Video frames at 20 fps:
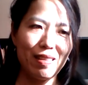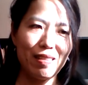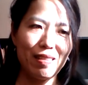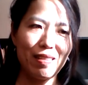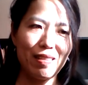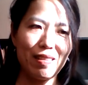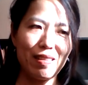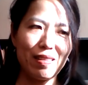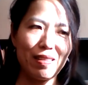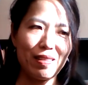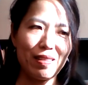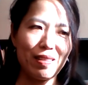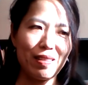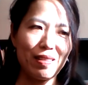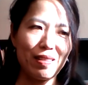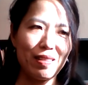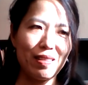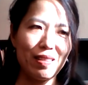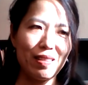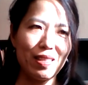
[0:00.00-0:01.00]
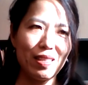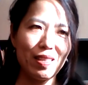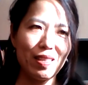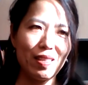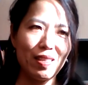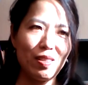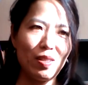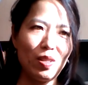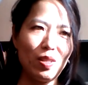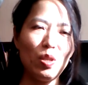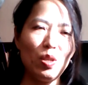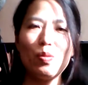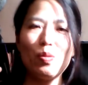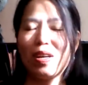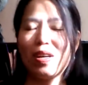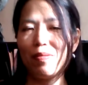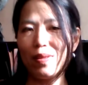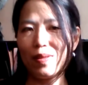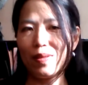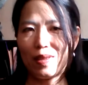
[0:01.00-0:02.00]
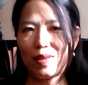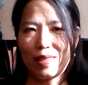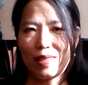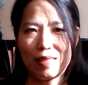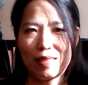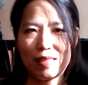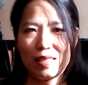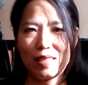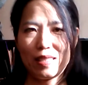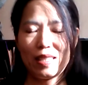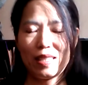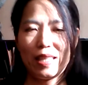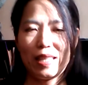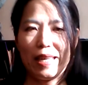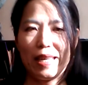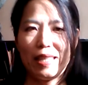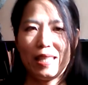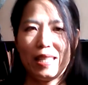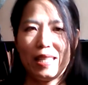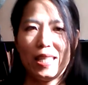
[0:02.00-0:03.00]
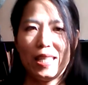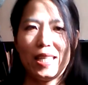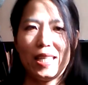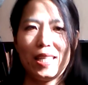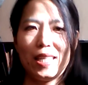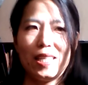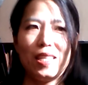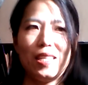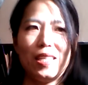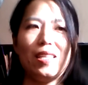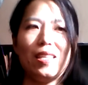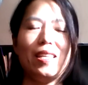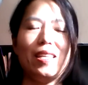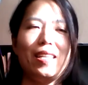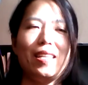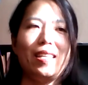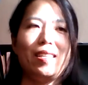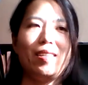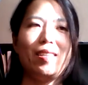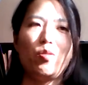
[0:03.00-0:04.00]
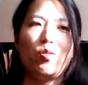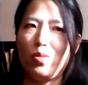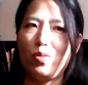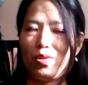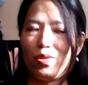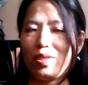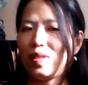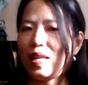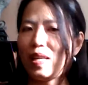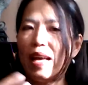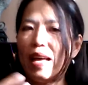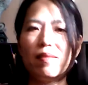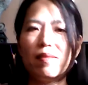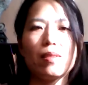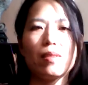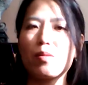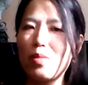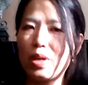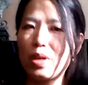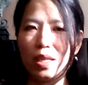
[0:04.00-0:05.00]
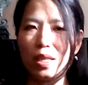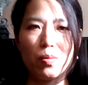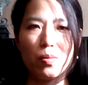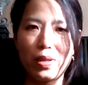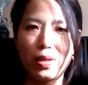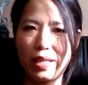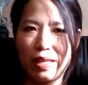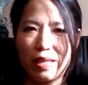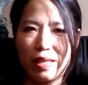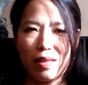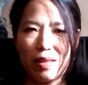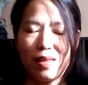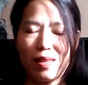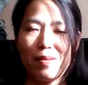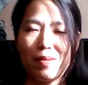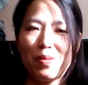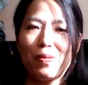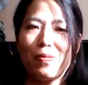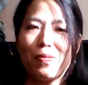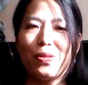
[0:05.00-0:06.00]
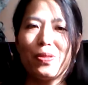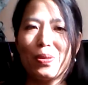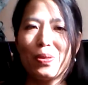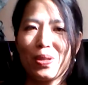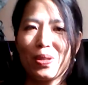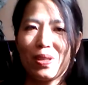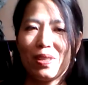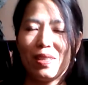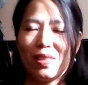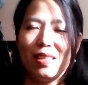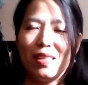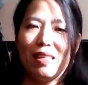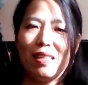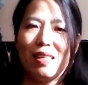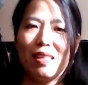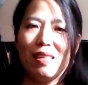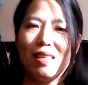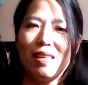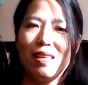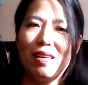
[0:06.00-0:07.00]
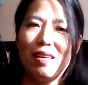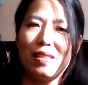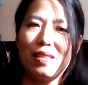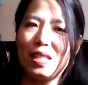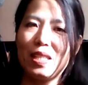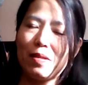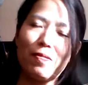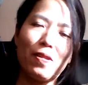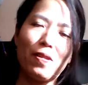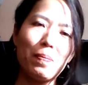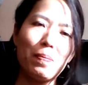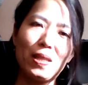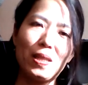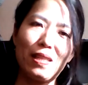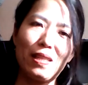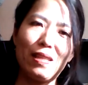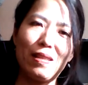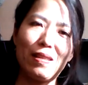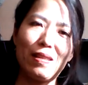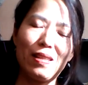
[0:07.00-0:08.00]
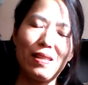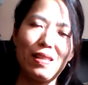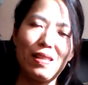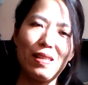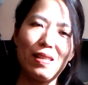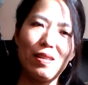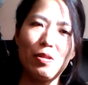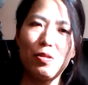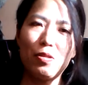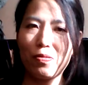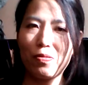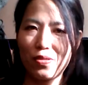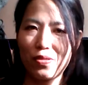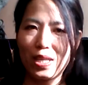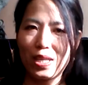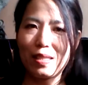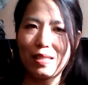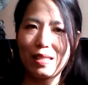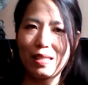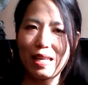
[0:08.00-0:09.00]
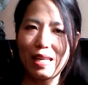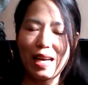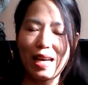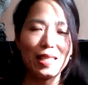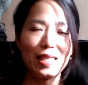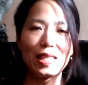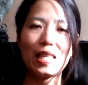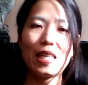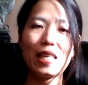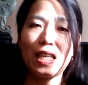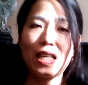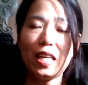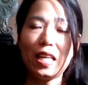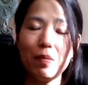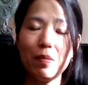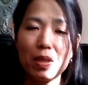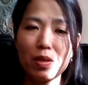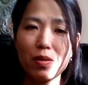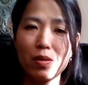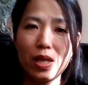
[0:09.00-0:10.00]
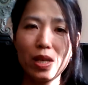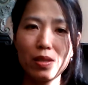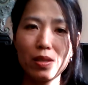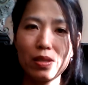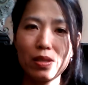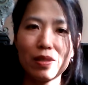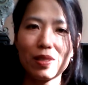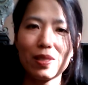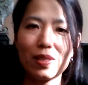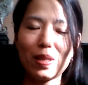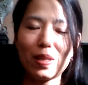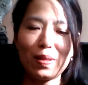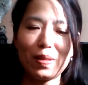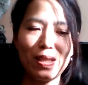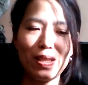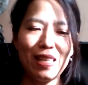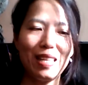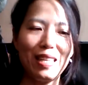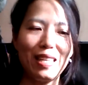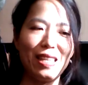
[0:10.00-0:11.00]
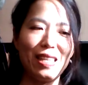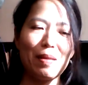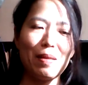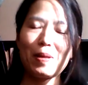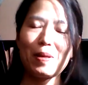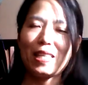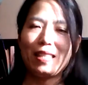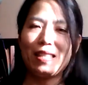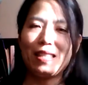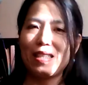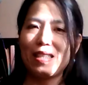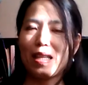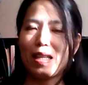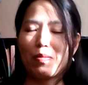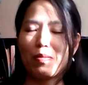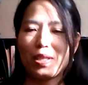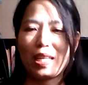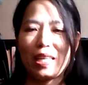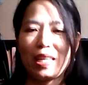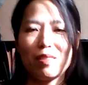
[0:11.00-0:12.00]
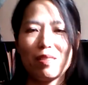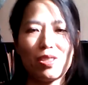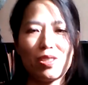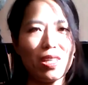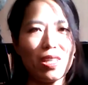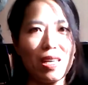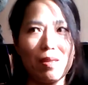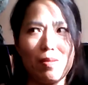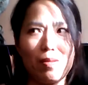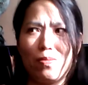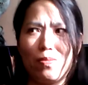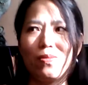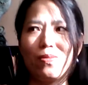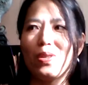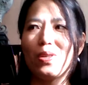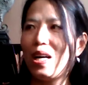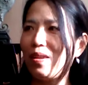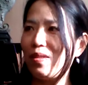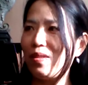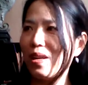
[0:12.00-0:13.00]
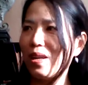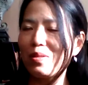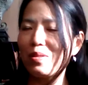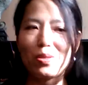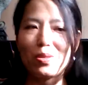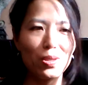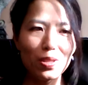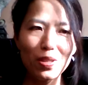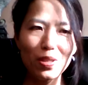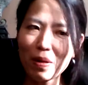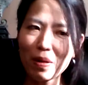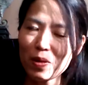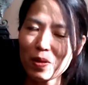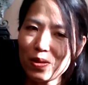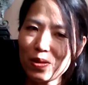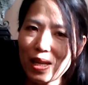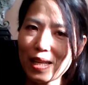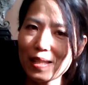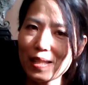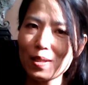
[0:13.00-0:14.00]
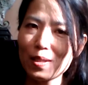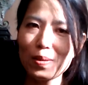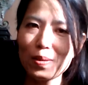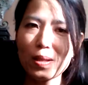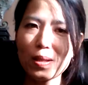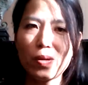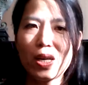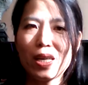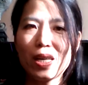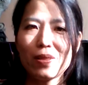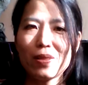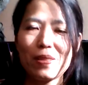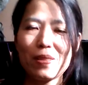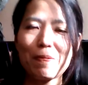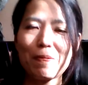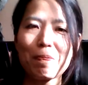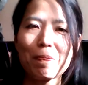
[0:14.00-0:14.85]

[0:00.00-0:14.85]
uh, knew everything, he would just answer right away before his family or friend asking him the question. So in the beginning they were kind of shocked. How did you know I'm going to ask you the question?